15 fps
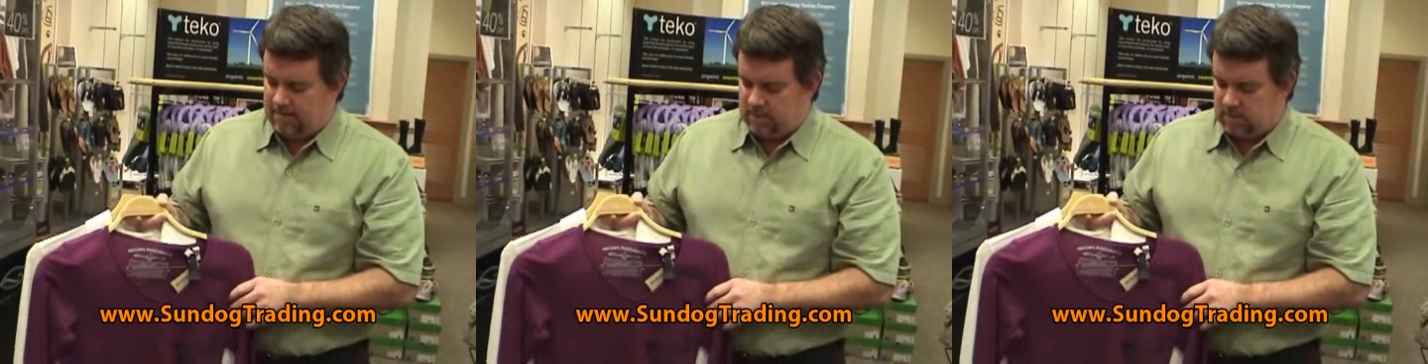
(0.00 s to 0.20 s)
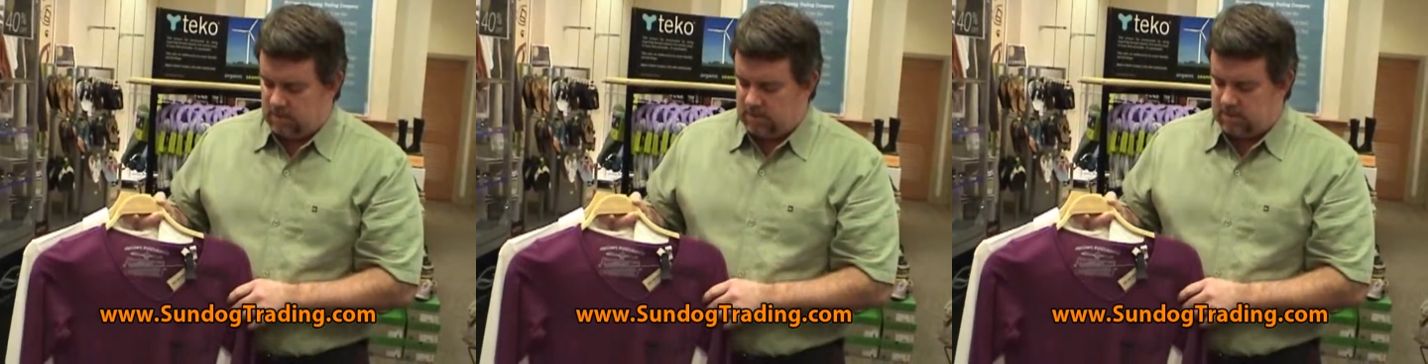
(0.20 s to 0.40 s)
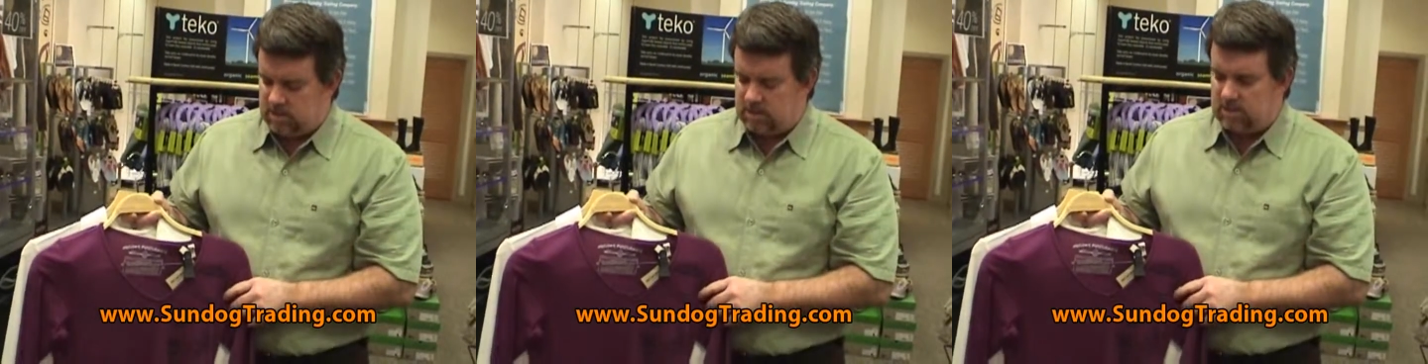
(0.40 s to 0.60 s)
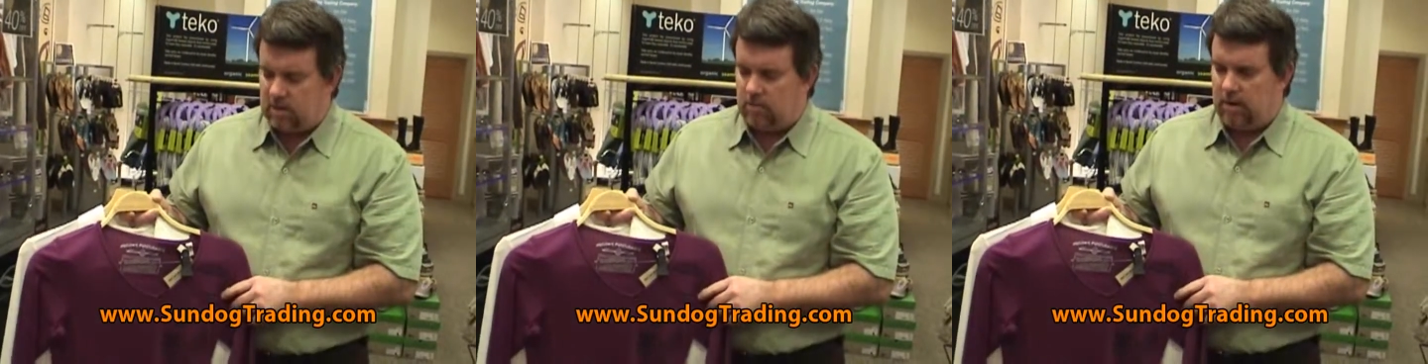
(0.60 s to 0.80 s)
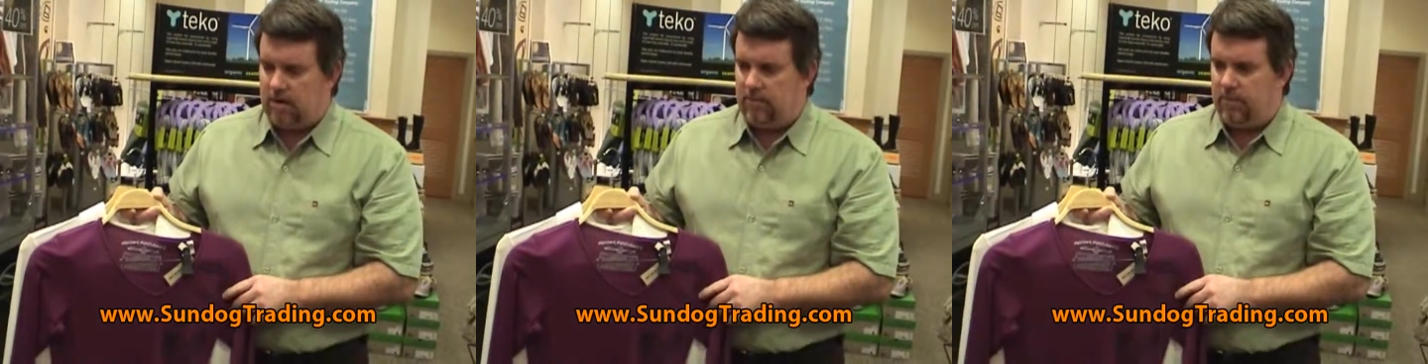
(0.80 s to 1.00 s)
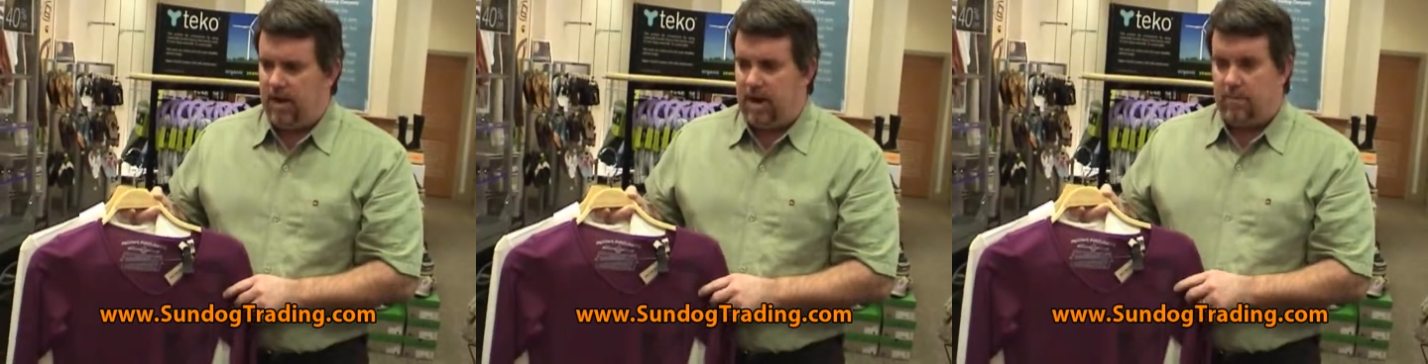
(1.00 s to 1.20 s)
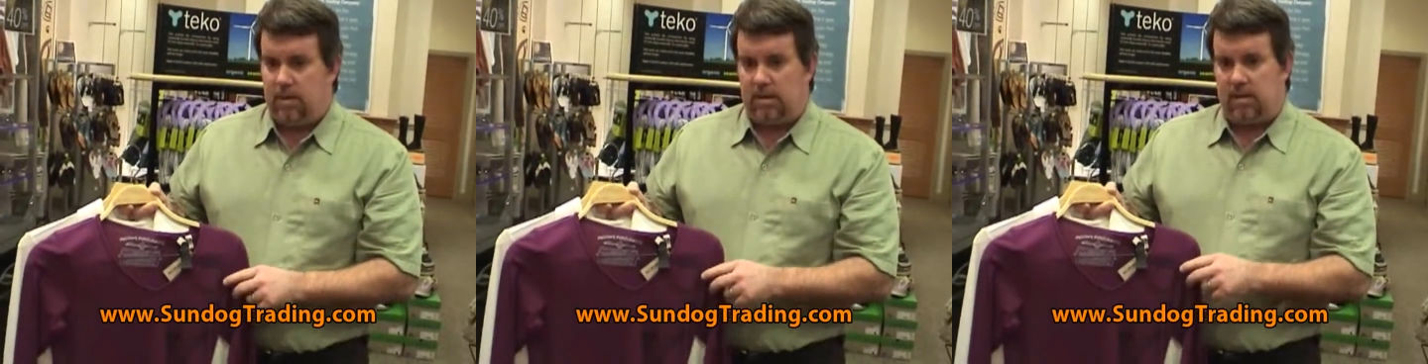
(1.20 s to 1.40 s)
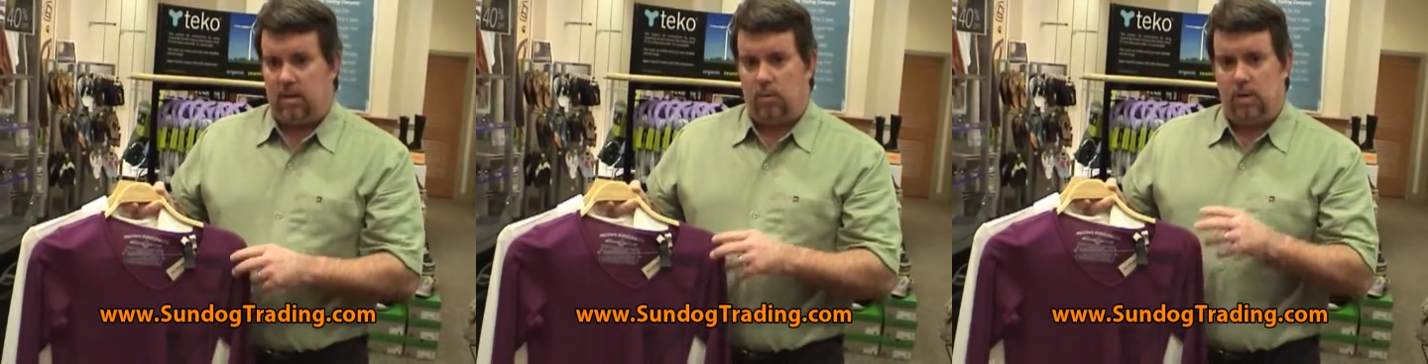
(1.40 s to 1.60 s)
So it's just a great
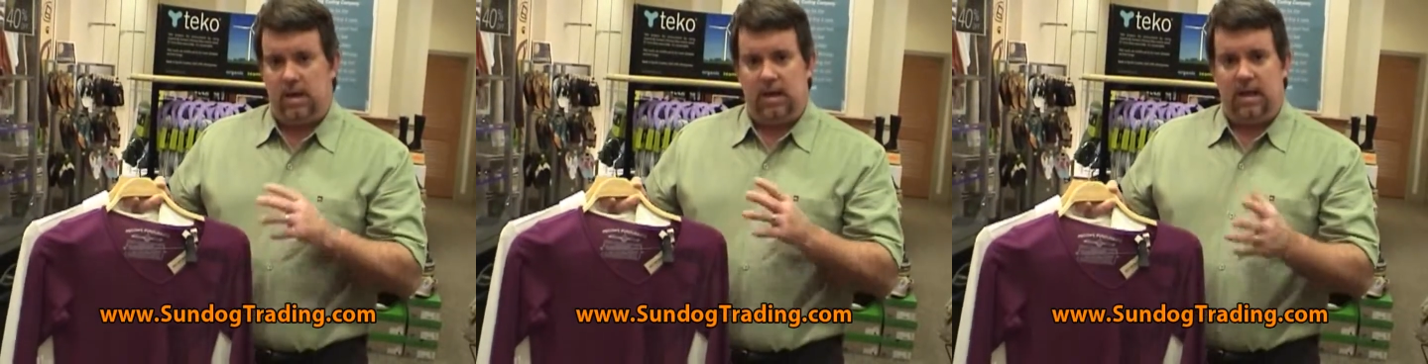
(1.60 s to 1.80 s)
fabric that we